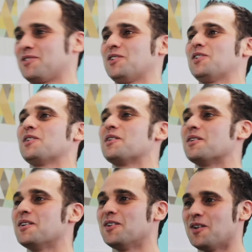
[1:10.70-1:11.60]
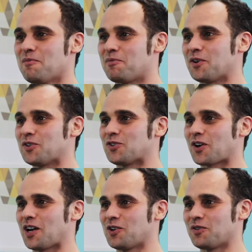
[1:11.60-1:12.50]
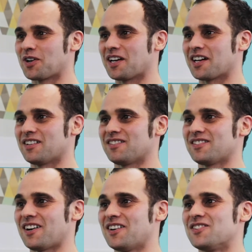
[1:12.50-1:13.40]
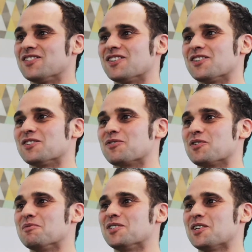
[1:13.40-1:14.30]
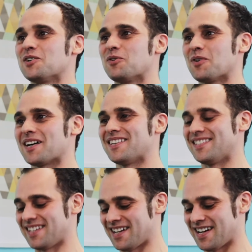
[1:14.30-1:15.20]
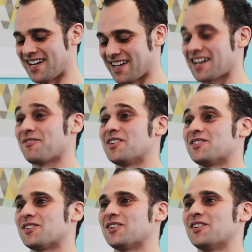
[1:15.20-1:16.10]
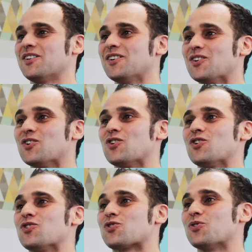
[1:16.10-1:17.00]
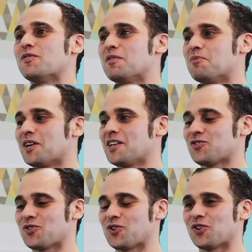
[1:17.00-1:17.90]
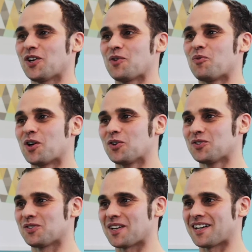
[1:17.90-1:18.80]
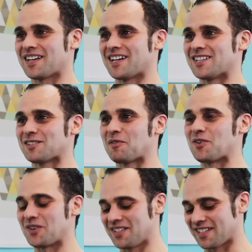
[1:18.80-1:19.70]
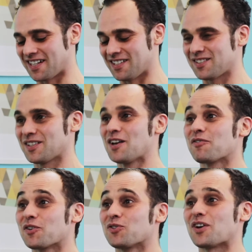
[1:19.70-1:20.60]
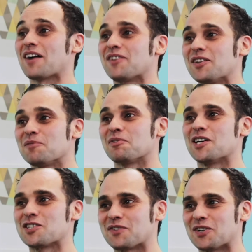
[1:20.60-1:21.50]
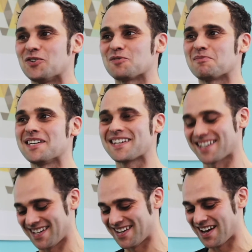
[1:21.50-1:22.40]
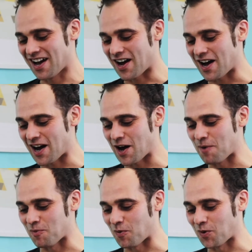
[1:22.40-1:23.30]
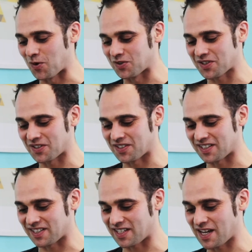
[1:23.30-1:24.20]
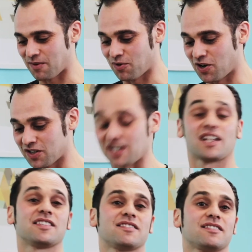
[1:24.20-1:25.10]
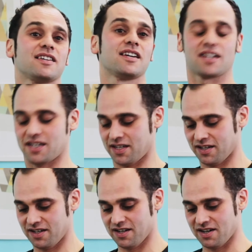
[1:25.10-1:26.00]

absolutely brilliant talk. I know we're going to get tons and tons of good material, and uh, can't wait to show everybody, show the online world, uh, some of your insights. For those that haven't had the pleasure of hearing you speak, um, what I was going to say was, I'd like to take